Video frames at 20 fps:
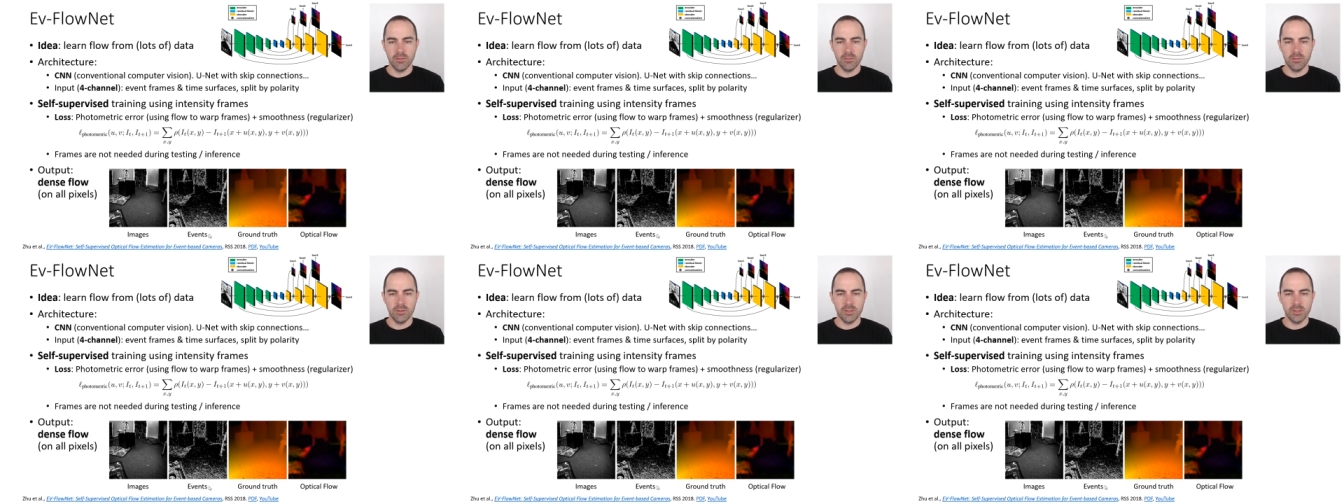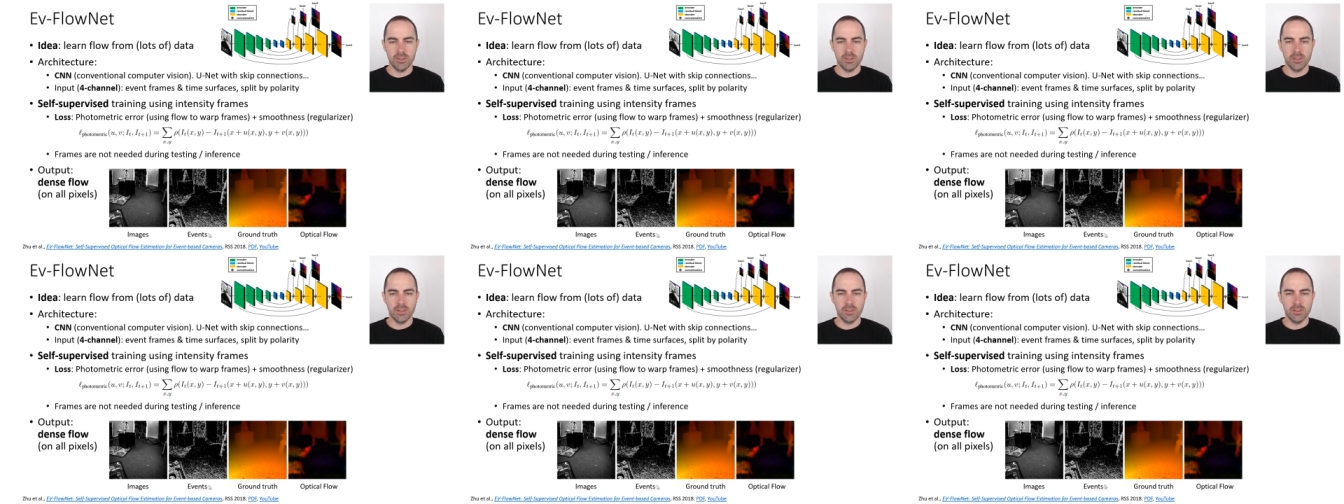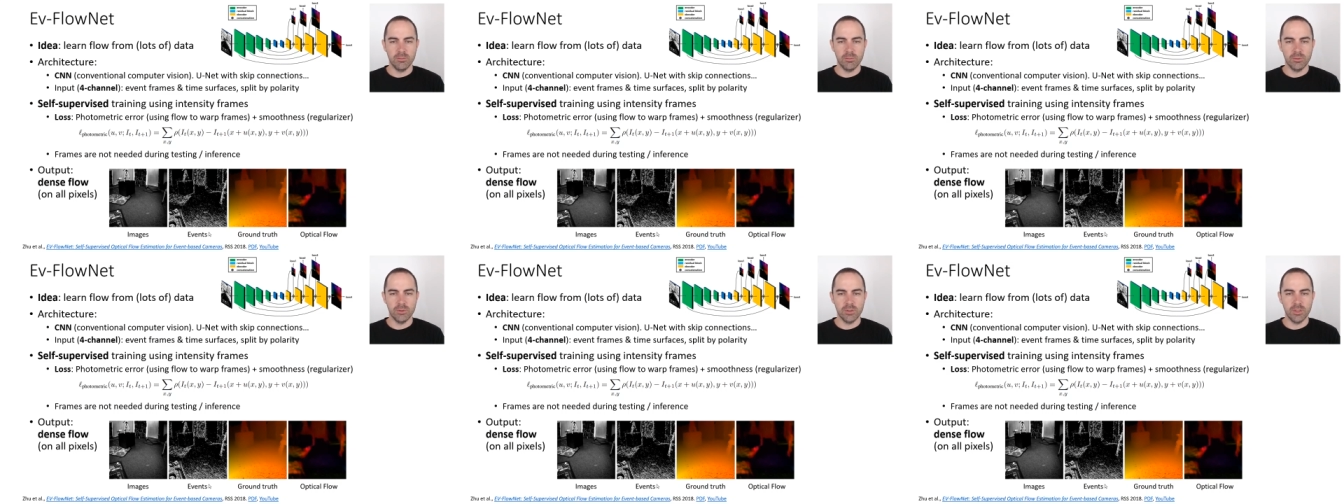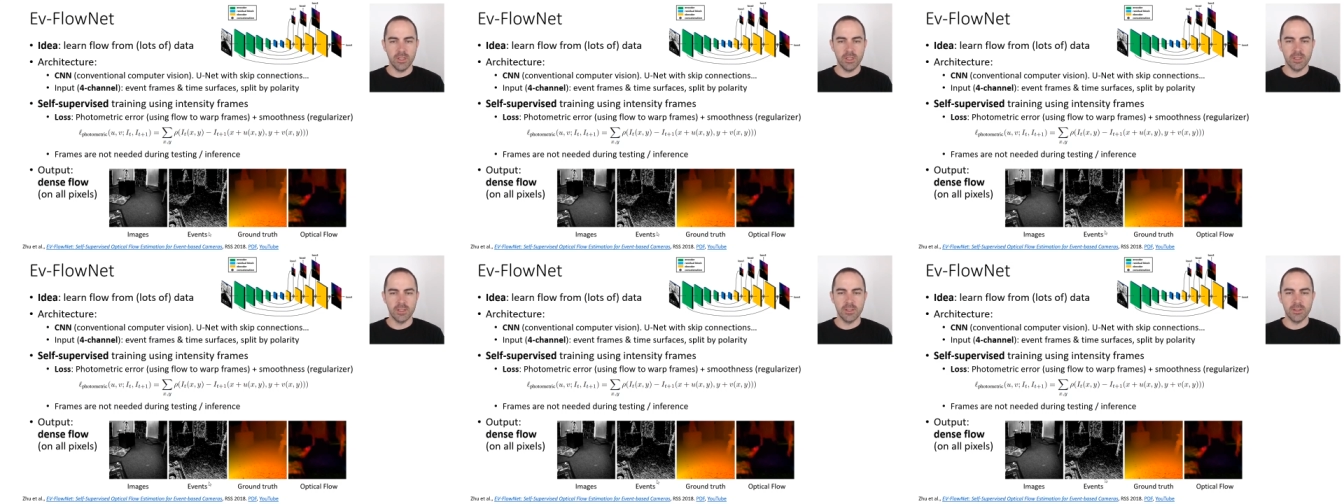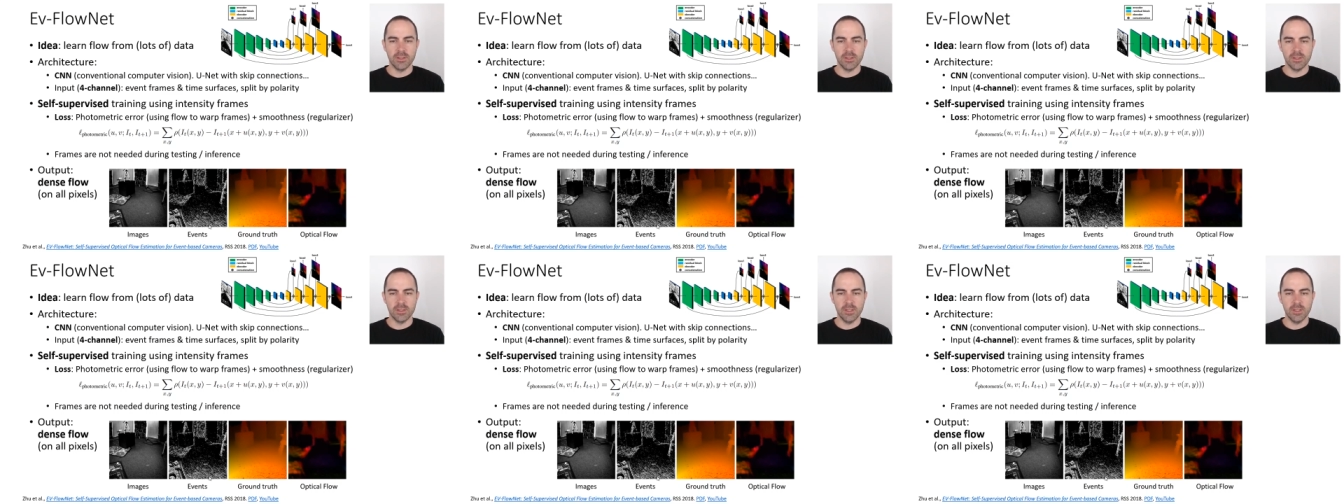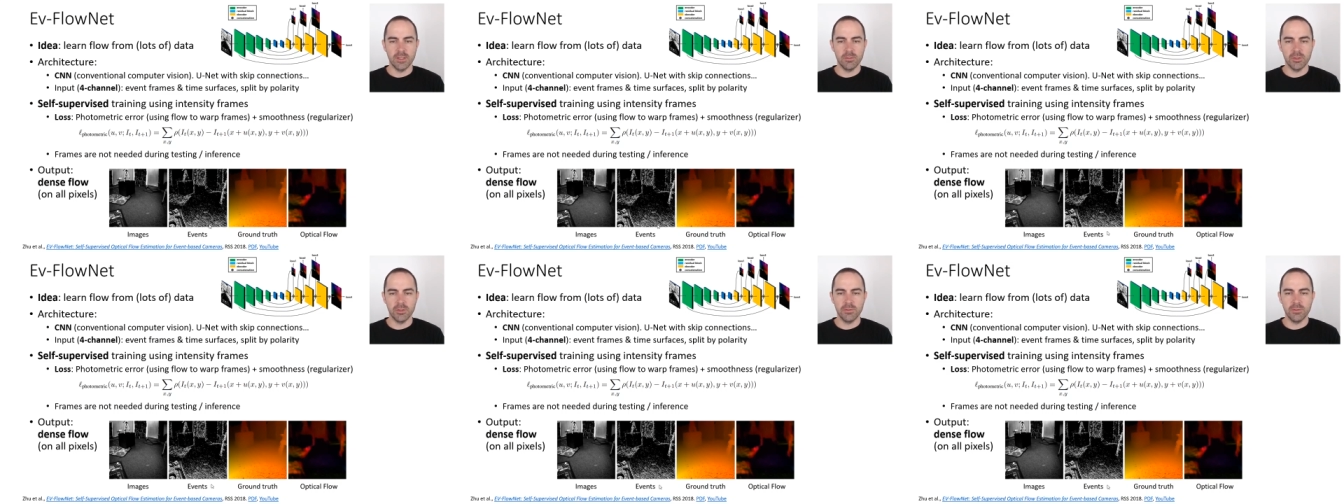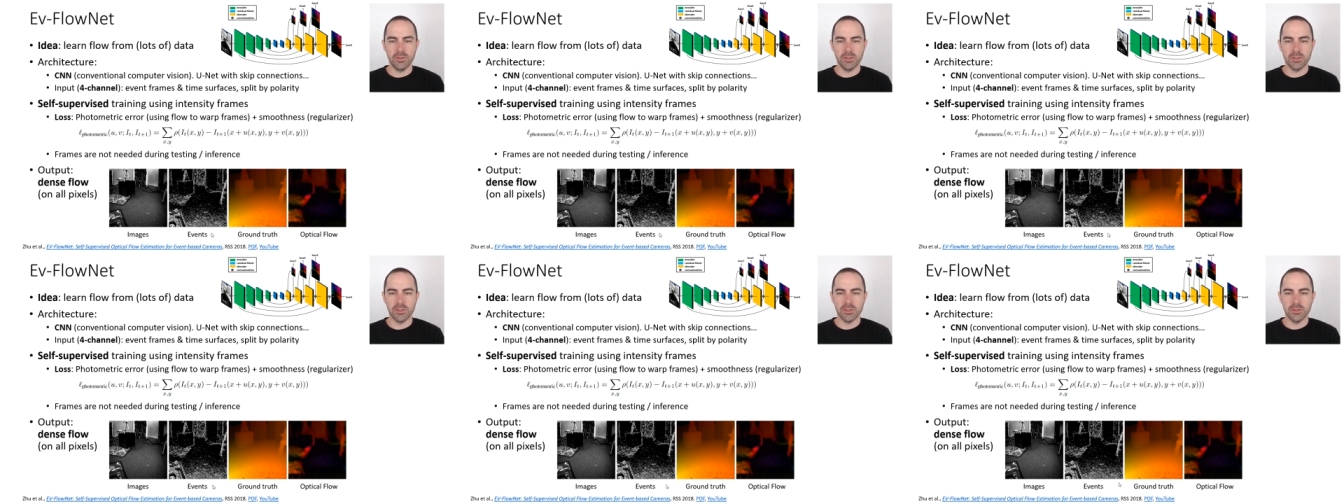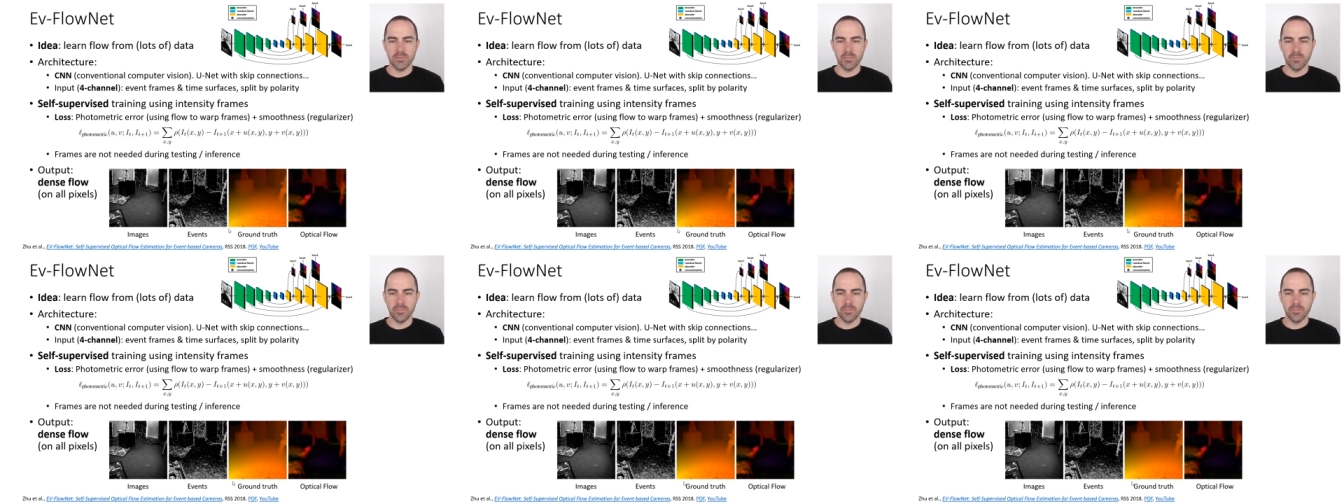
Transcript: It's uh, most likely the time surface.